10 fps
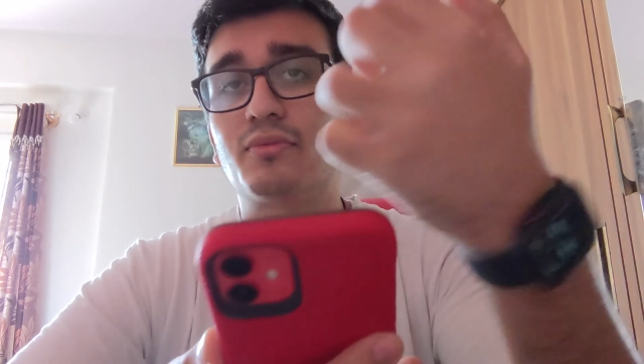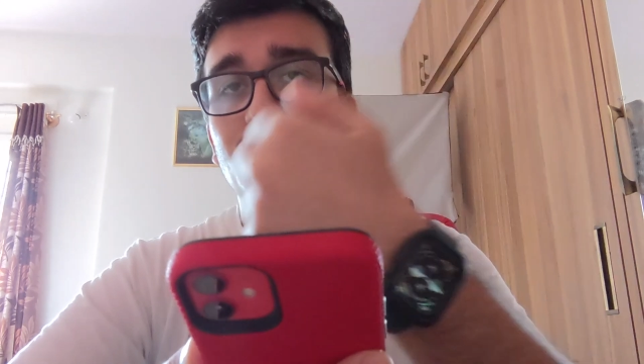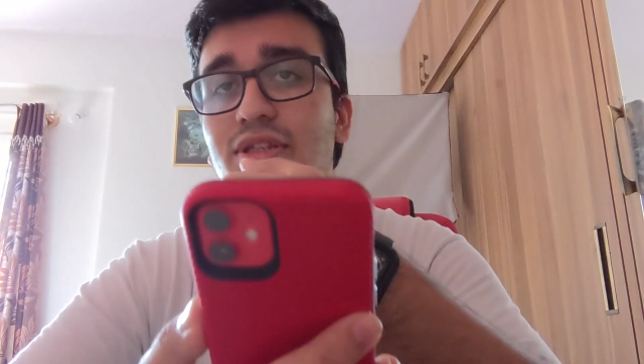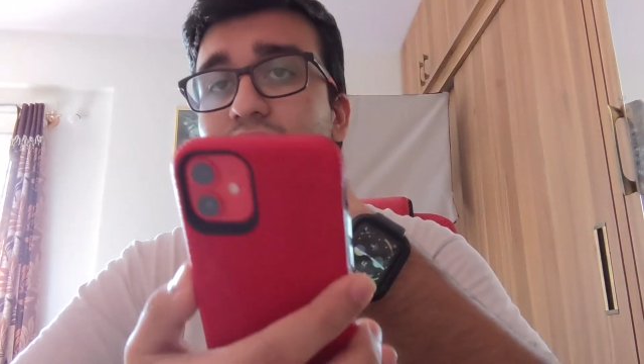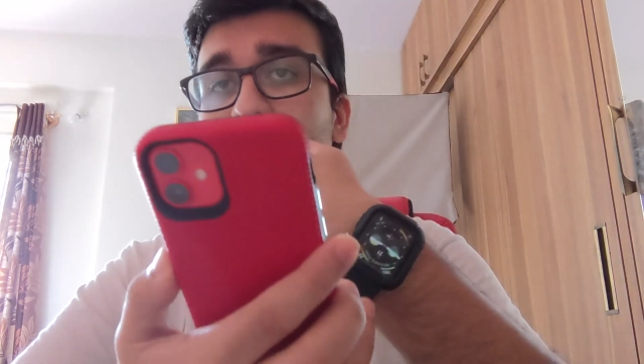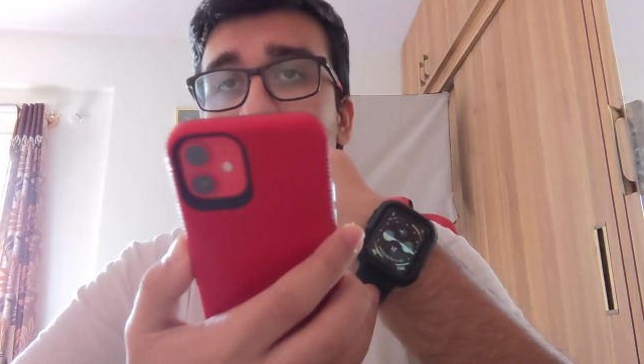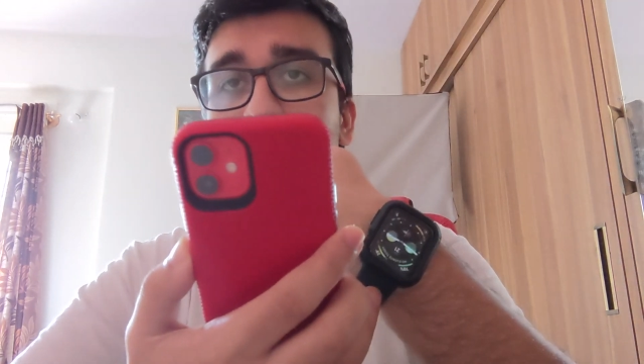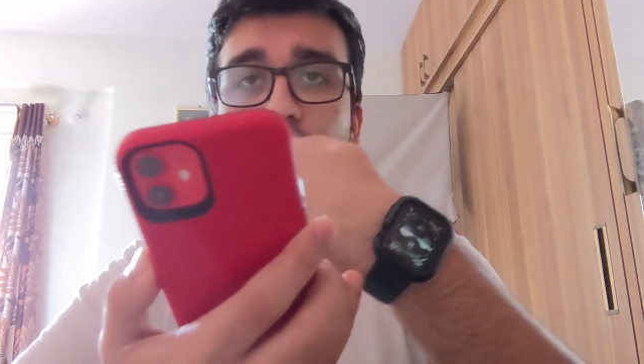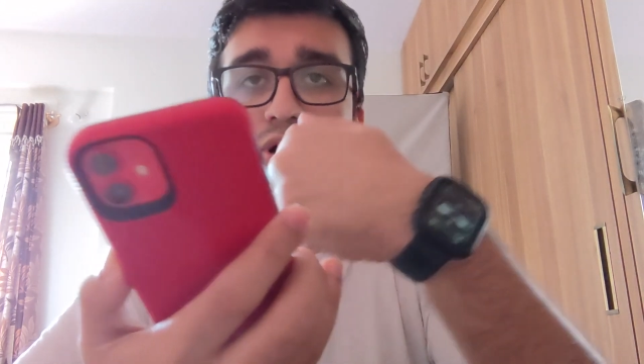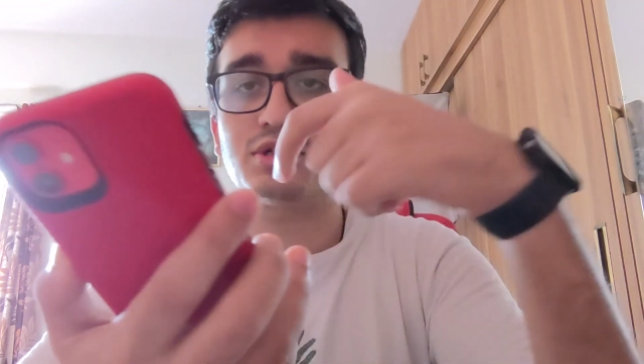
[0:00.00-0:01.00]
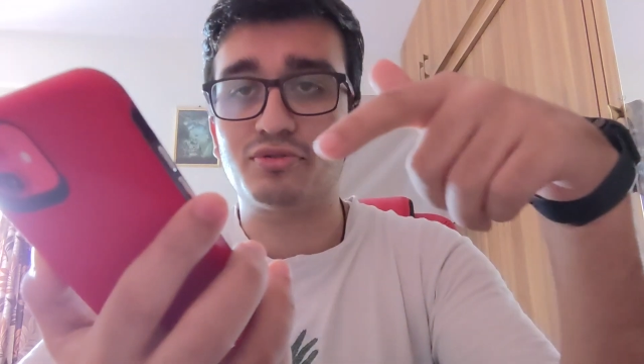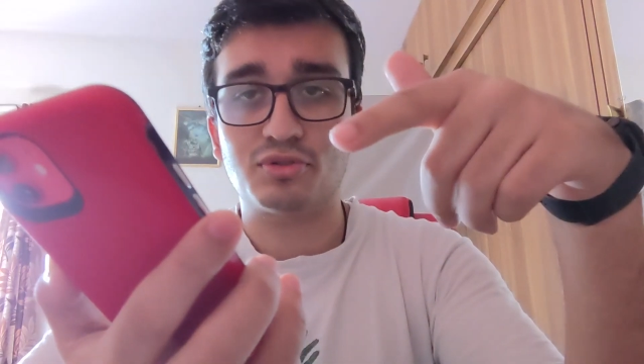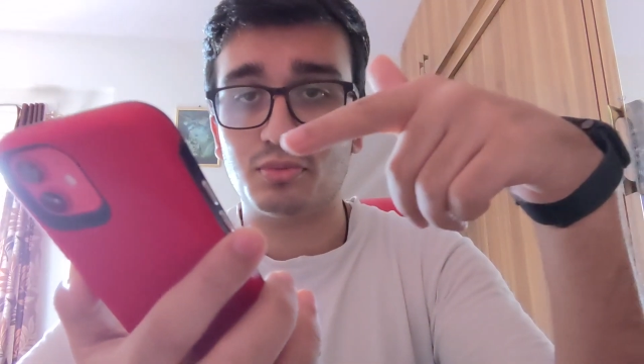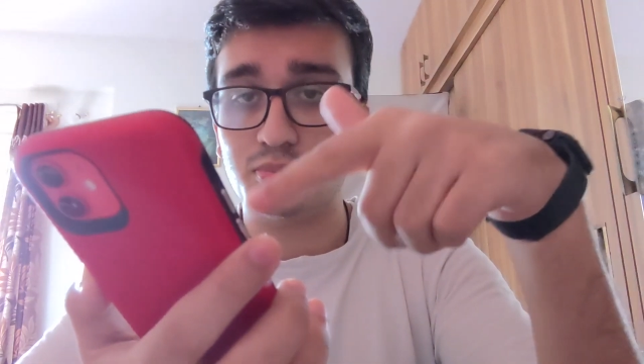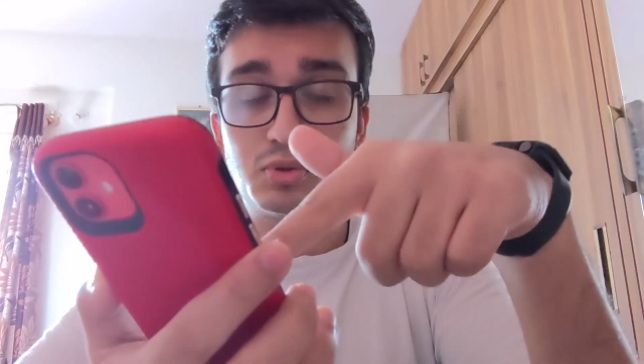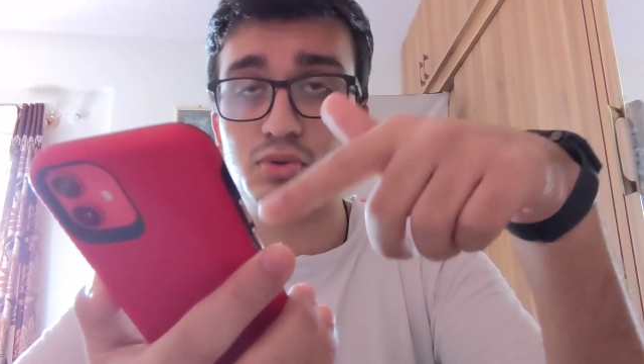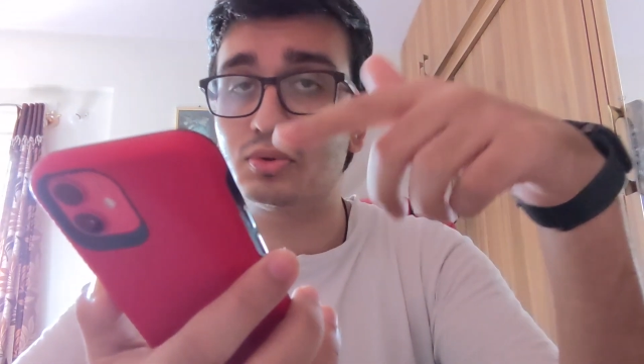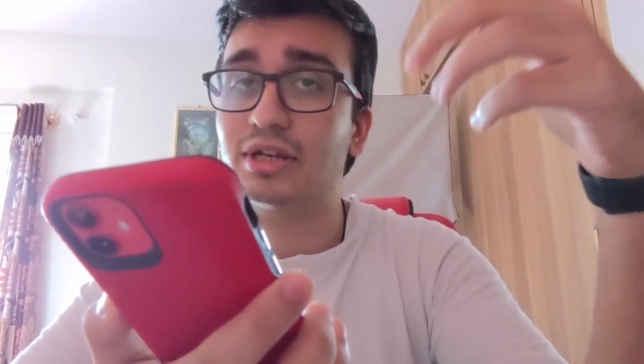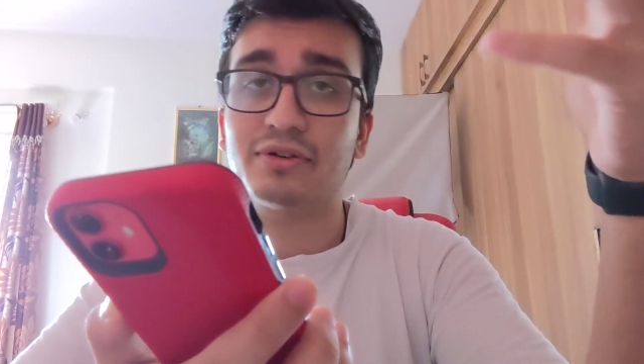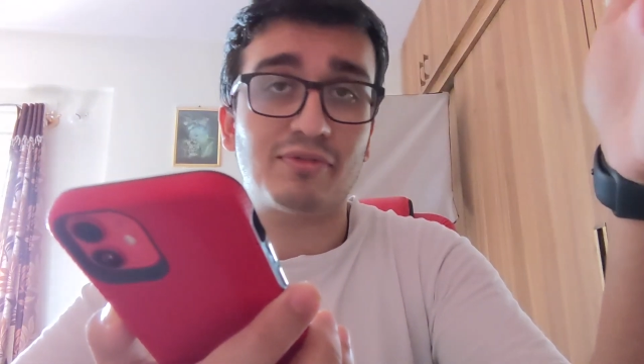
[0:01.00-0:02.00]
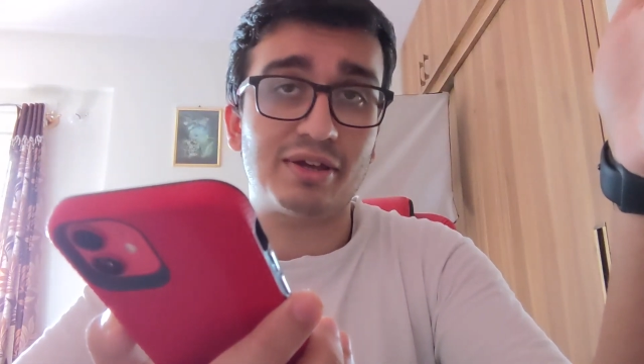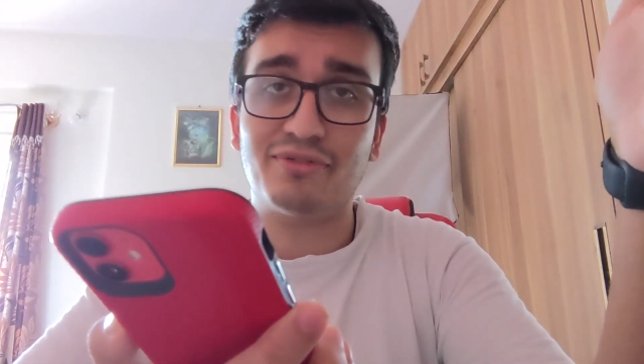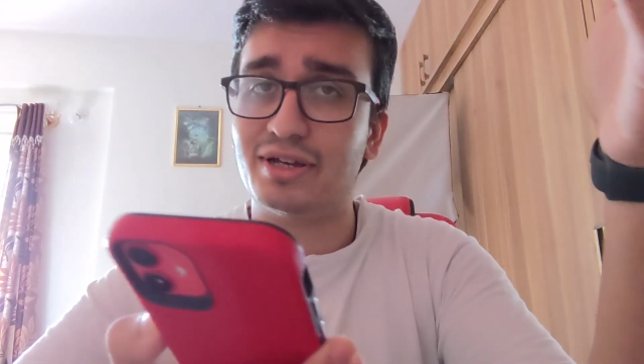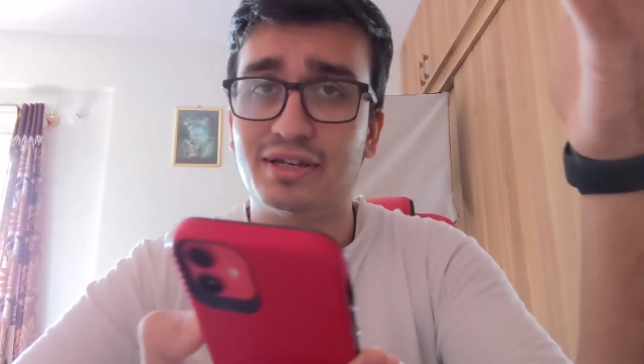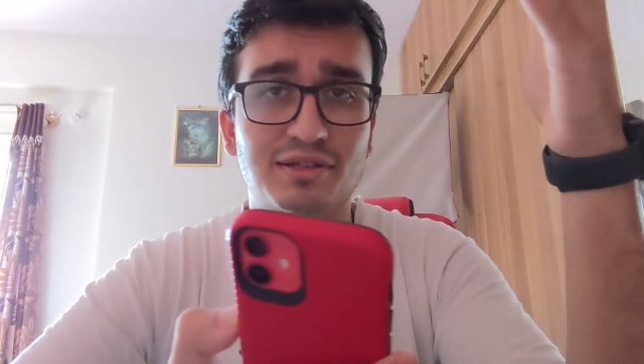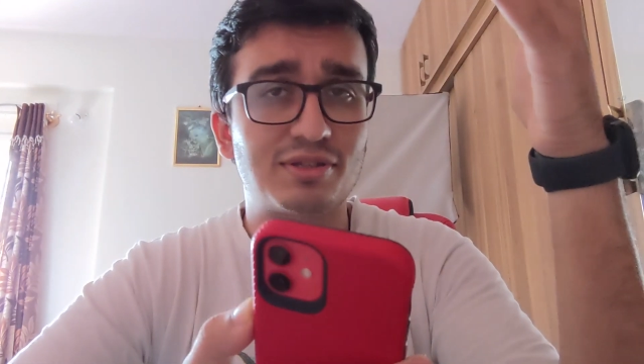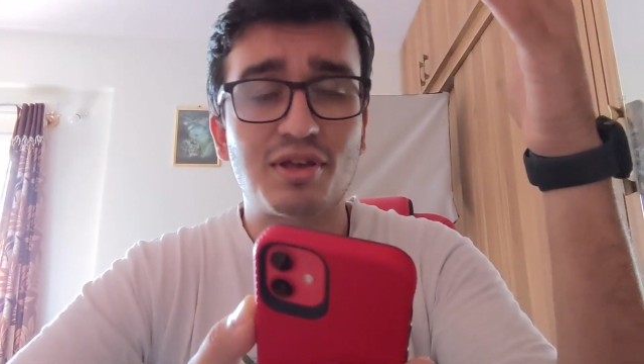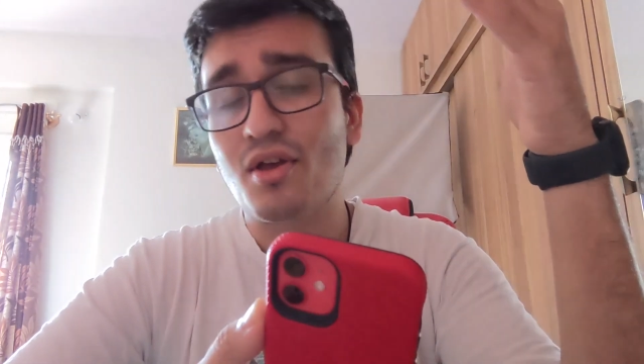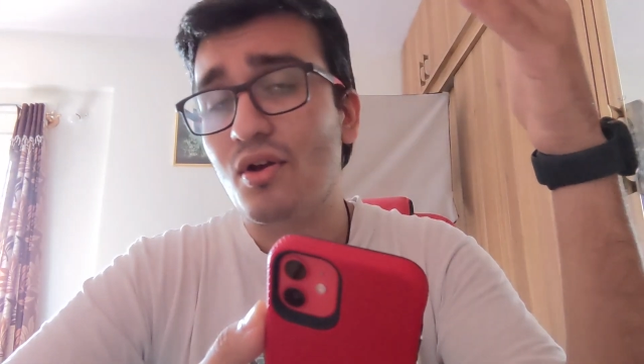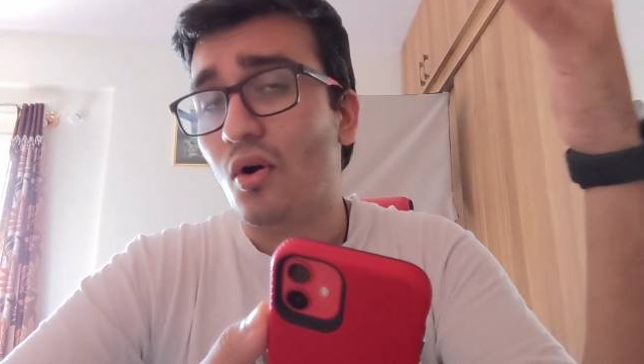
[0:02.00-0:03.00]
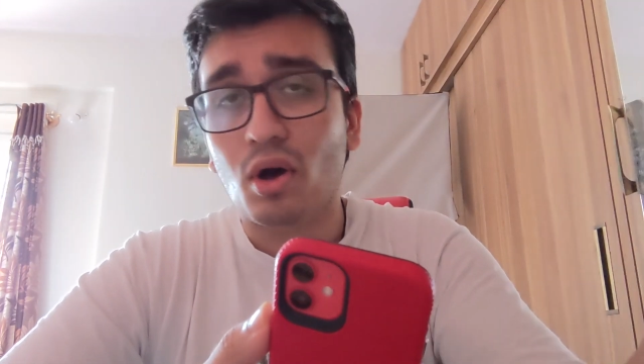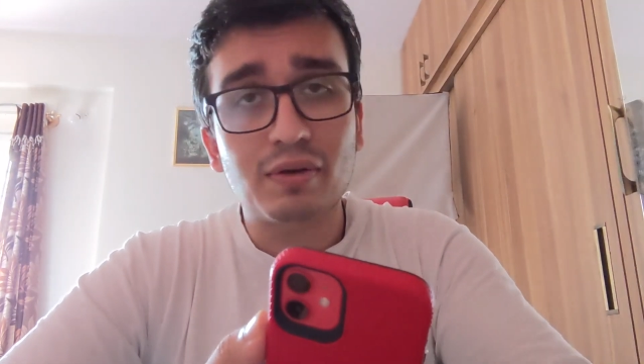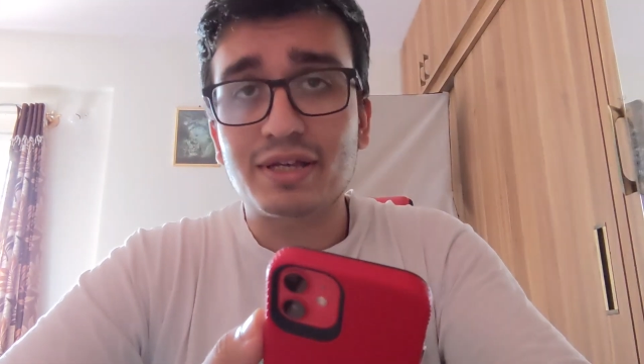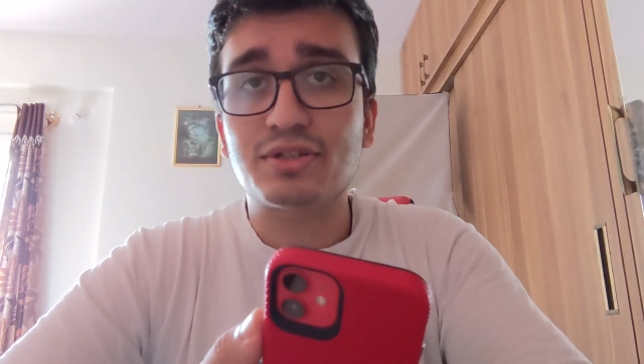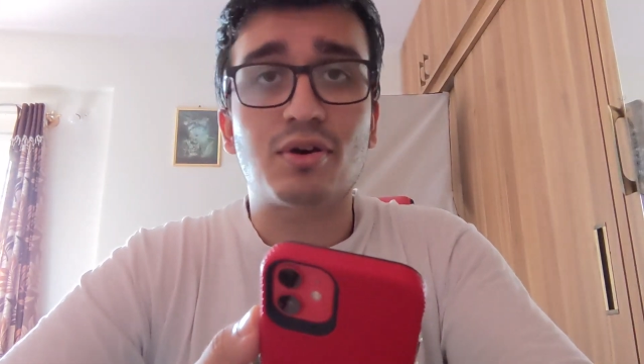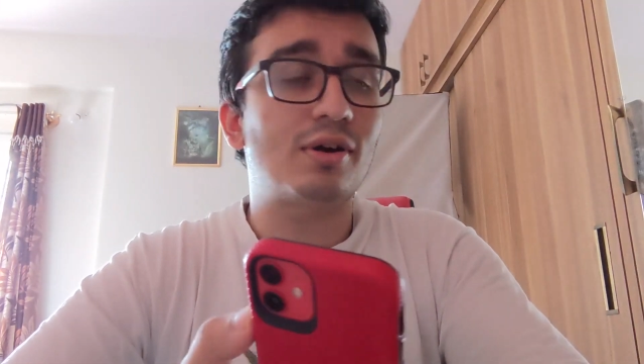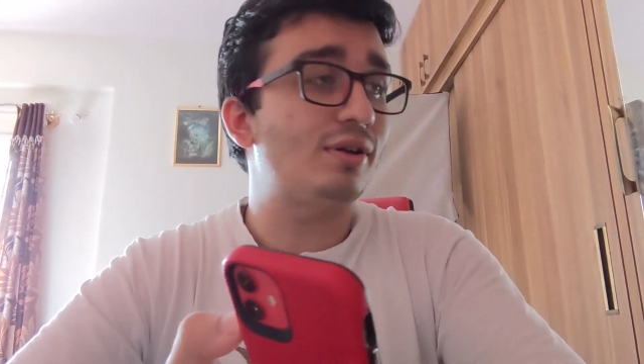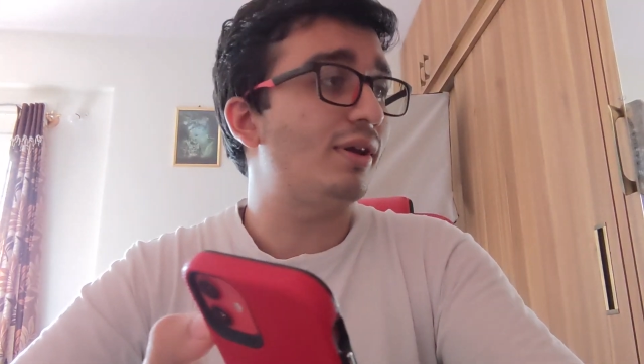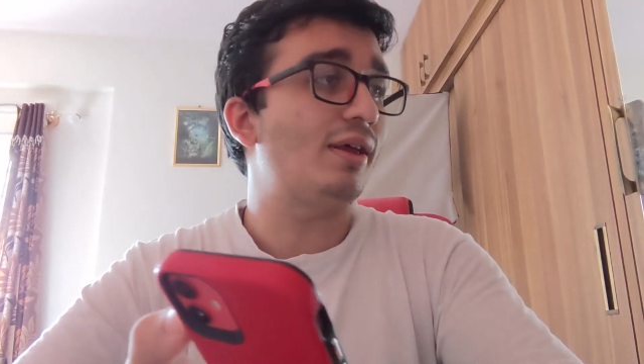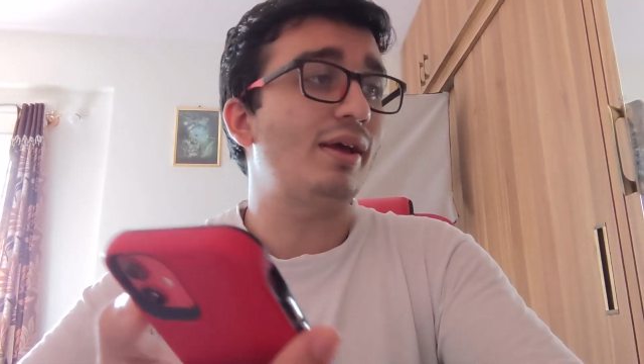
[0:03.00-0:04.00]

with the Apple Watch, so Bluetooth and Wi-Fi is always on,